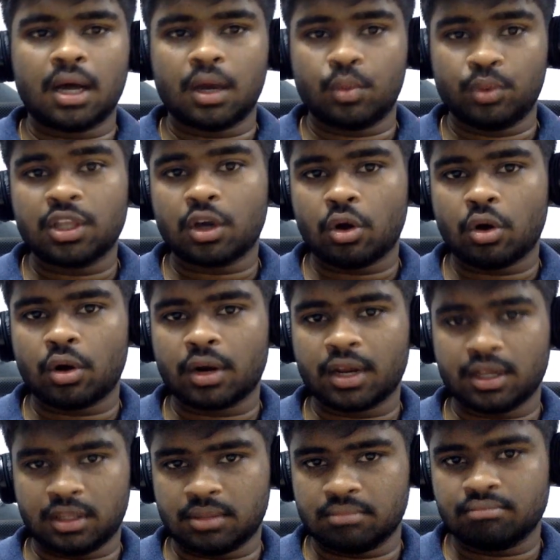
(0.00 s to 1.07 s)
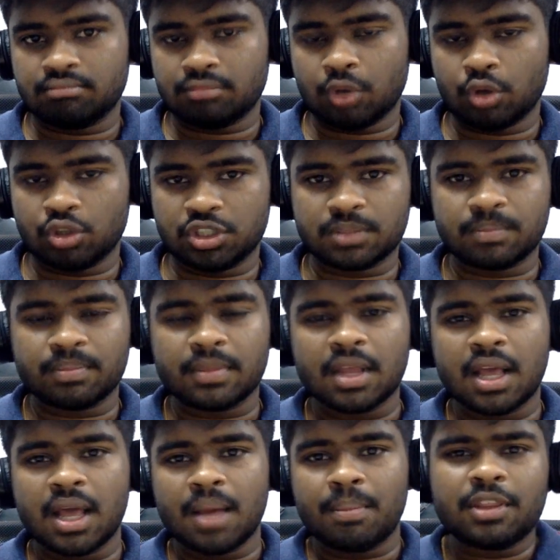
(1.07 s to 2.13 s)
with the cork and the ocean.
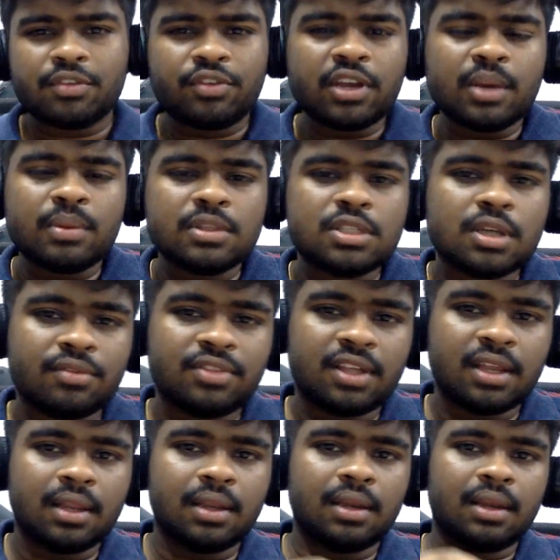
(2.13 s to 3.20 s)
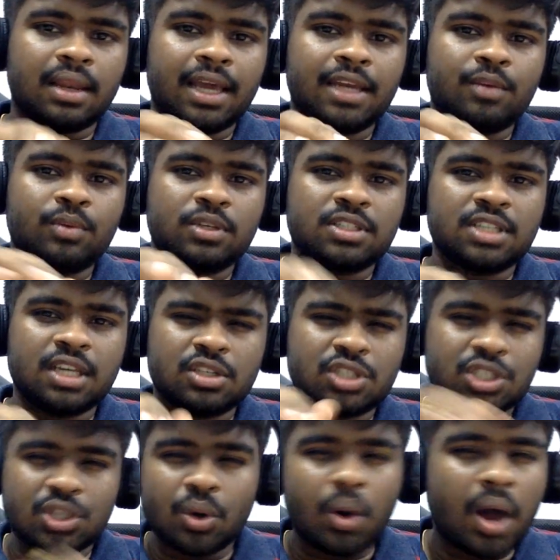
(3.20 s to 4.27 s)
But the frequency of the light we see is
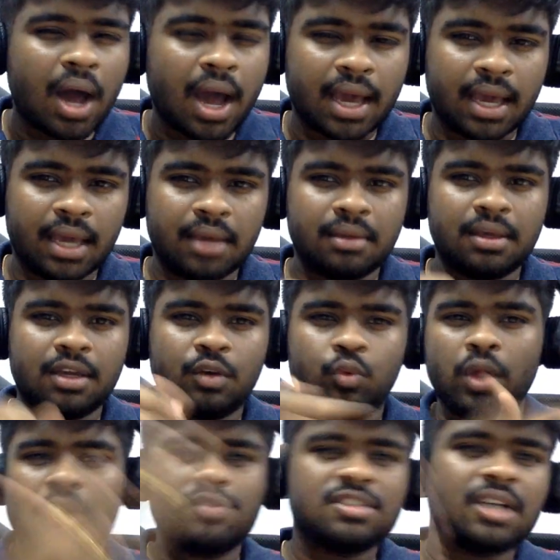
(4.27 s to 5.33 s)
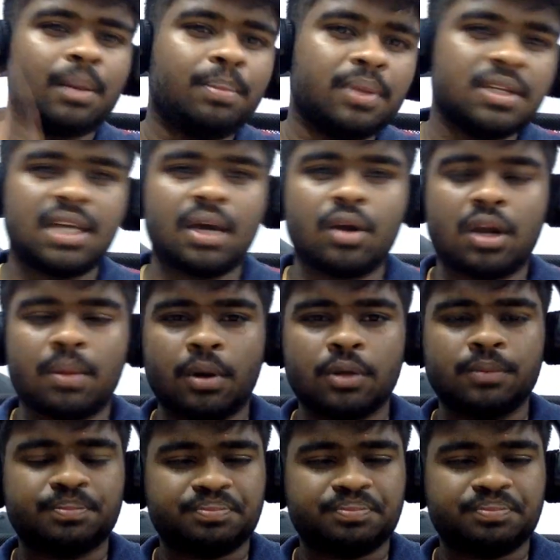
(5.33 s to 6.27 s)
so high, it waves up and down about